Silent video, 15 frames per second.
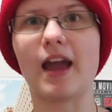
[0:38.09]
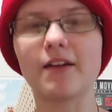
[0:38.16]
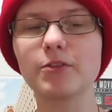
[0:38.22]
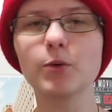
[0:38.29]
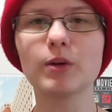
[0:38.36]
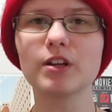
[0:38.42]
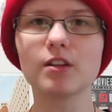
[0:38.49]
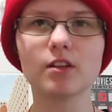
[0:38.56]

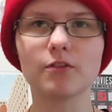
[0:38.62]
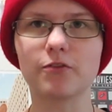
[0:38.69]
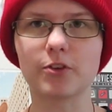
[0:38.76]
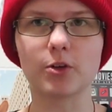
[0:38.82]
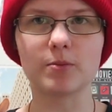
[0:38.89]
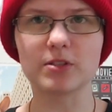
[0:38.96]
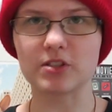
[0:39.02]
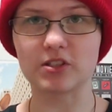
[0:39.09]
Everyone in the
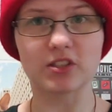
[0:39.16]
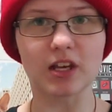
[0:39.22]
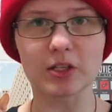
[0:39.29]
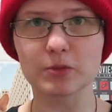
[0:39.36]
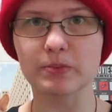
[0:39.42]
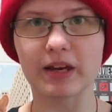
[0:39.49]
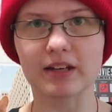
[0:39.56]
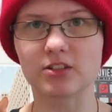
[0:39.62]
film is a
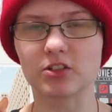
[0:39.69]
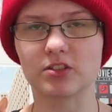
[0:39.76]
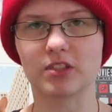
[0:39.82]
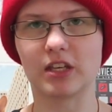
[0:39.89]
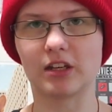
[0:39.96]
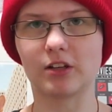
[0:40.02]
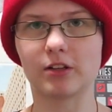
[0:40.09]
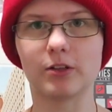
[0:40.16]
suspect, just
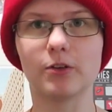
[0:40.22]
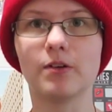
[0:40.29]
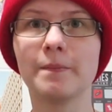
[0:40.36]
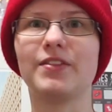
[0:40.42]
like Clue.